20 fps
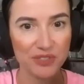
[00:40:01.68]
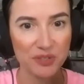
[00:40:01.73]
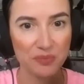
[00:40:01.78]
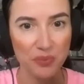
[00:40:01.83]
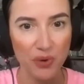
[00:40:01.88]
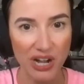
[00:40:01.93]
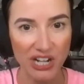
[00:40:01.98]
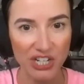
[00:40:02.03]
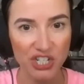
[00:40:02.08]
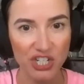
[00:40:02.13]

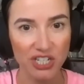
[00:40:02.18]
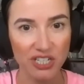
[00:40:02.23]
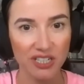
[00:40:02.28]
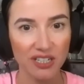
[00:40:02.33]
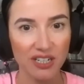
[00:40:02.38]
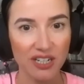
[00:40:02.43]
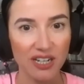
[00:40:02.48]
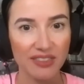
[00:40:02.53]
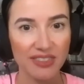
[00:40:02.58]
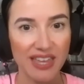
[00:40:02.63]

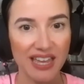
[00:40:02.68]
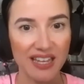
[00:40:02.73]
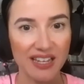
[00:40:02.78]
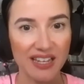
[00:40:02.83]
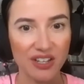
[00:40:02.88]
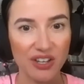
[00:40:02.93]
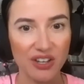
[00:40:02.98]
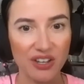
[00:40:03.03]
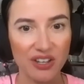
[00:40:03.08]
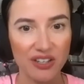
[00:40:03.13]
depression that
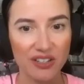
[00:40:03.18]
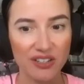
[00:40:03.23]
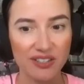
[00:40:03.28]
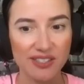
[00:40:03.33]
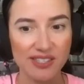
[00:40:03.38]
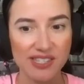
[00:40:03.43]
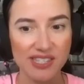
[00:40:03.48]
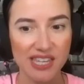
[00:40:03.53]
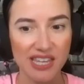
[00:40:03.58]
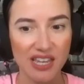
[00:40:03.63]

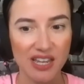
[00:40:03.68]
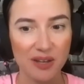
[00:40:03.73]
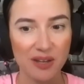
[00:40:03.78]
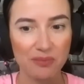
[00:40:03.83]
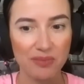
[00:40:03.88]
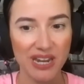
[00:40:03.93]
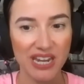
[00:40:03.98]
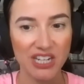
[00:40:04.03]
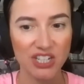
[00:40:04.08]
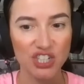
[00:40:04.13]
occurs
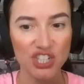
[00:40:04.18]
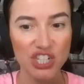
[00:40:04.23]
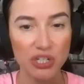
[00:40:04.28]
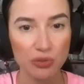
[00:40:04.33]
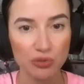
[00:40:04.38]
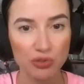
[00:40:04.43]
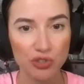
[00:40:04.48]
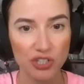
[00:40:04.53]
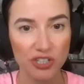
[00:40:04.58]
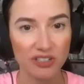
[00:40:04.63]
um, in
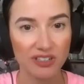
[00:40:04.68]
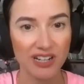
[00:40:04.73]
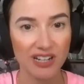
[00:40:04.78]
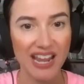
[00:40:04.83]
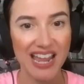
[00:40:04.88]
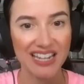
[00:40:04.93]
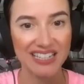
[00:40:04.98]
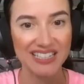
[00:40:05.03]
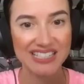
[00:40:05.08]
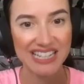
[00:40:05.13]
children
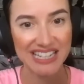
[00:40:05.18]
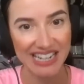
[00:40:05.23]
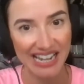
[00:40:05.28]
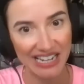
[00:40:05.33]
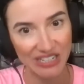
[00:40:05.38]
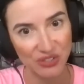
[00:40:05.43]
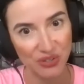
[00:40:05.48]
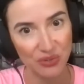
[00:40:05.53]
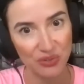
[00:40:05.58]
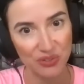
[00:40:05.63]
and in
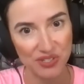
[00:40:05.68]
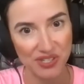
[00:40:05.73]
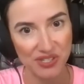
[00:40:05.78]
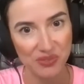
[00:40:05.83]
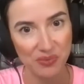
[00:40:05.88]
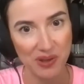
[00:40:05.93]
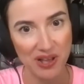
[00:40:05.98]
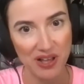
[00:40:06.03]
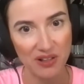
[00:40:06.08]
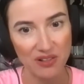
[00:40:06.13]
adults
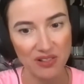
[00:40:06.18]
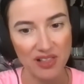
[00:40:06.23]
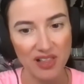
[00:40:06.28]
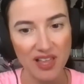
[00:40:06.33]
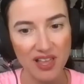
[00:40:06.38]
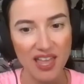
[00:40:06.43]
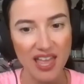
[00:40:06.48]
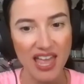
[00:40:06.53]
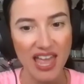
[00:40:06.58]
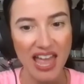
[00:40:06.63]
as well.
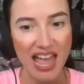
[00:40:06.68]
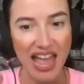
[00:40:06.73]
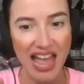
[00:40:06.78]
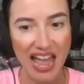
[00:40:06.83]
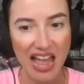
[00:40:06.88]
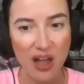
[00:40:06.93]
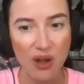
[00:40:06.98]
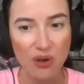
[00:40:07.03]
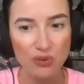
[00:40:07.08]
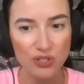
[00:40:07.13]

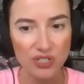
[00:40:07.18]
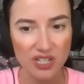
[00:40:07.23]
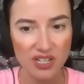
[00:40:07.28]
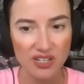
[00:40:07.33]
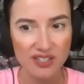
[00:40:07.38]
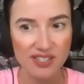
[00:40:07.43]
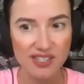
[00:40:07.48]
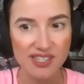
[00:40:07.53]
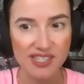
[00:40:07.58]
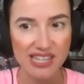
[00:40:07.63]
How
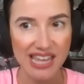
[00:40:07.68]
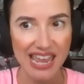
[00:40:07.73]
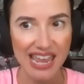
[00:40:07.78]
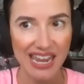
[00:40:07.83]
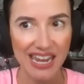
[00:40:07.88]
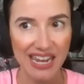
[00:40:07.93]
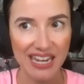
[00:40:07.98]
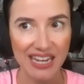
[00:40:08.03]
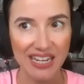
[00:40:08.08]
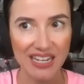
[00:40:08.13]
does
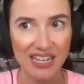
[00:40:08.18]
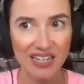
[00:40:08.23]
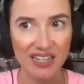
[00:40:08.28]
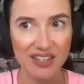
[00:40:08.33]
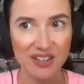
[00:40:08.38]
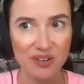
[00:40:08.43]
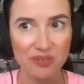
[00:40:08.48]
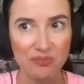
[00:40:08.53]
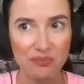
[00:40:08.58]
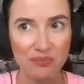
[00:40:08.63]
a
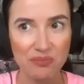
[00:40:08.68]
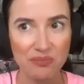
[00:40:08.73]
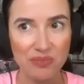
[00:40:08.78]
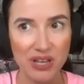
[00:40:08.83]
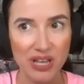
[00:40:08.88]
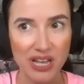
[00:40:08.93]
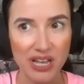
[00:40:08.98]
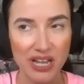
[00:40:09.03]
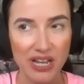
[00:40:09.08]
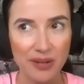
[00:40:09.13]

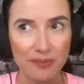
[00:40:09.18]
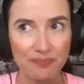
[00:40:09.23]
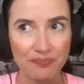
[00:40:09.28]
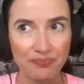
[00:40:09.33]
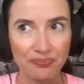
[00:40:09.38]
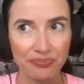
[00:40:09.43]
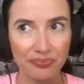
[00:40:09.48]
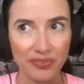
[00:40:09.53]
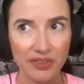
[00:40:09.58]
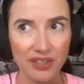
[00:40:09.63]

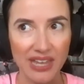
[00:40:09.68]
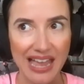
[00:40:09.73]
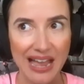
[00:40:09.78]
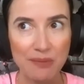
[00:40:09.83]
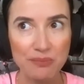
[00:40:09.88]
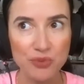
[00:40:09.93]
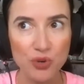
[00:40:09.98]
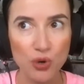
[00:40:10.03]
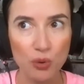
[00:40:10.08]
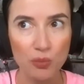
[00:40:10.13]
um,
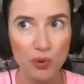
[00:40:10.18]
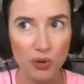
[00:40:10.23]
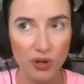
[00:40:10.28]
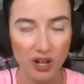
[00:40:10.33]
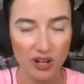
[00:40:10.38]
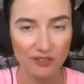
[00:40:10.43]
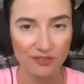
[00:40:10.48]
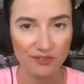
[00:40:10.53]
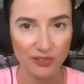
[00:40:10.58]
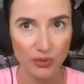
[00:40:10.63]
abnormal
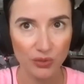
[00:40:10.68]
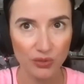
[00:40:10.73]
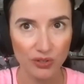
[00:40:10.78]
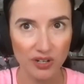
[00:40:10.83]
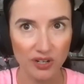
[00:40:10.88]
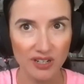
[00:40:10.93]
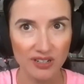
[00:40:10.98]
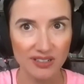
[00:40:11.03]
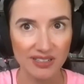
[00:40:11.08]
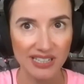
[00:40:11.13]
gut
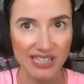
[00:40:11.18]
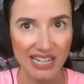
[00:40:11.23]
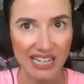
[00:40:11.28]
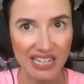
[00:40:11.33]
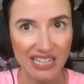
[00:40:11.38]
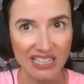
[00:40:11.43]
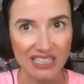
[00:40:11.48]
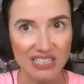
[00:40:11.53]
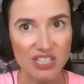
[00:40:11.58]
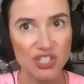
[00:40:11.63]
flora
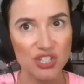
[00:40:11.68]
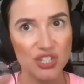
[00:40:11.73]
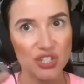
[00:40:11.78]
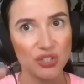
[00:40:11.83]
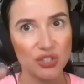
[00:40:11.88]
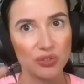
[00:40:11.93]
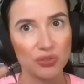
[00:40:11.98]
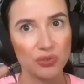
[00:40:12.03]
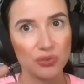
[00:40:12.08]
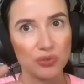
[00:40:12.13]
lead
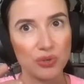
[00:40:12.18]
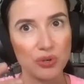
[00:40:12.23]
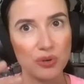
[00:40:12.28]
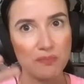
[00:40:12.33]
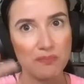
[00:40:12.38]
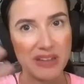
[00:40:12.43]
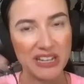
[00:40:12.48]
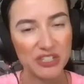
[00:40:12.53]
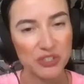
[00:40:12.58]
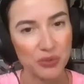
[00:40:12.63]
to
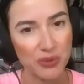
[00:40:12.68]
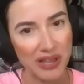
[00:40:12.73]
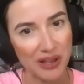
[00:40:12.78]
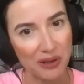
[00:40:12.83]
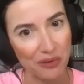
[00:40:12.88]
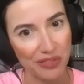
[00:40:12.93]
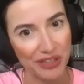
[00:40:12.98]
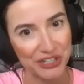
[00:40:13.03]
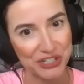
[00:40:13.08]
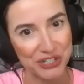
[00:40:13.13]
mental
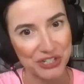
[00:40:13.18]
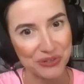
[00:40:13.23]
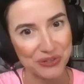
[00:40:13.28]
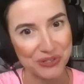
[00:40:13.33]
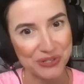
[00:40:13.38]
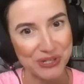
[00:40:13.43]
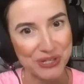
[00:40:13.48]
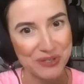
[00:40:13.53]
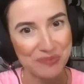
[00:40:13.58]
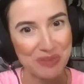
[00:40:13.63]
health
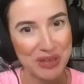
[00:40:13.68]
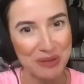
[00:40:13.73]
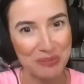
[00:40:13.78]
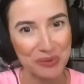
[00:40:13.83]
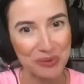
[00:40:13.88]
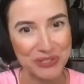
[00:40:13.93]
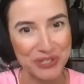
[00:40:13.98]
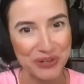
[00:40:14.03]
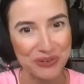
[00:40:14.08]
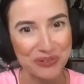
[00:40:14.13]
issues? Because
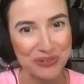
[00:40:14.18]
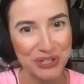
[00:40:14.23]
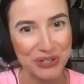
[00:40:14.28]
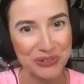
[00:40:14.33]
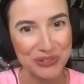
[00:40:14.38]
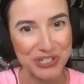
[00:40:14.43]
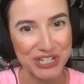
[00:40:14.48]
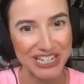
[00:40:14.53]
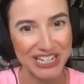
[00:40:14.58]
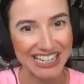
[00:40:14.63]
people don't
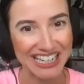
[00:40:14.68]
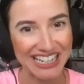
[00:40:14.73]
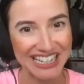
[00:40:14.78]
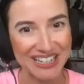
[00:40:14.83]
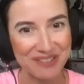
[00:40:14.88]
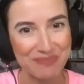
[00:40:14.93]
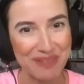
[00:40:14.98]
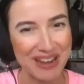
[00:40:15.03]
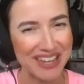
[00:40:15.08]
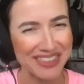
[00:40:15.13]
usually
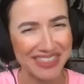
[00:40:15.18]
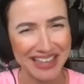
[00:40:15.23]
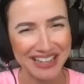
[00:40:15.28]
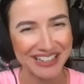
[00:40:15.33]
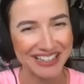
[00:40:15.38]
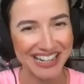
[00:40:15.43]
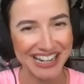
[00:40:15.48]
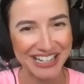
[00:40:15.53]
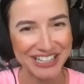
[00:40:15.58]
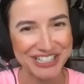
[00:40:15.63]
make that
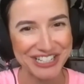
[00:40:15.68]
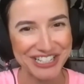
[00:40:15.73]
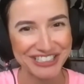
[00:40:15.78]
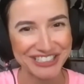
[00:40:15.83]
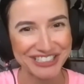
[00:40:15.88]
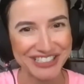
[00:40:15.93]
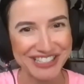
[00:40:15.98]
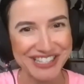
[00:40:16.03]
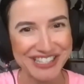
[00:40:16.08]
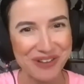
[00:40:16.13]

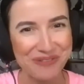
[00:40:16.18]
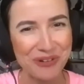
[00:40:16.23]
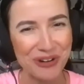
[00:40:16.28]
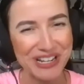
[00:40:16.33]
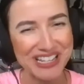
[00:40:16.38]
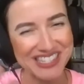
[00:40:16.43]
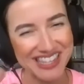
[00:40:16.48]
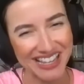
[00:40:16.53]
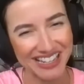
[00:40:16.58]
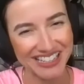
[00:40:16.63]
connection. So, what
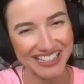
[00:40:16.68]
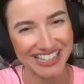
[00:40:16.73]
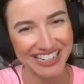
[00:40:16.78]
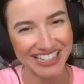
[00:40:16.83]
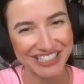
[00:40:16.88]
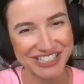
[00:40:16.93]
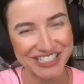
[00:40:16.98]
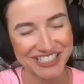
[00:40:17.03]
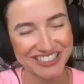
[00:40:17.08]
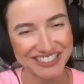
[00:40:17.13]
is that
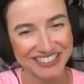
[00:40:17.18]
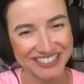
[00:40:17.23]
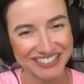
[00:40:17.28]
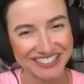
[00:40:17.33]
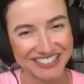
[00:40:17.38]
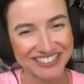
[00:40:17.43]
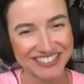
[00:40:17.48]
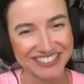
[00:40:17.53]
connection?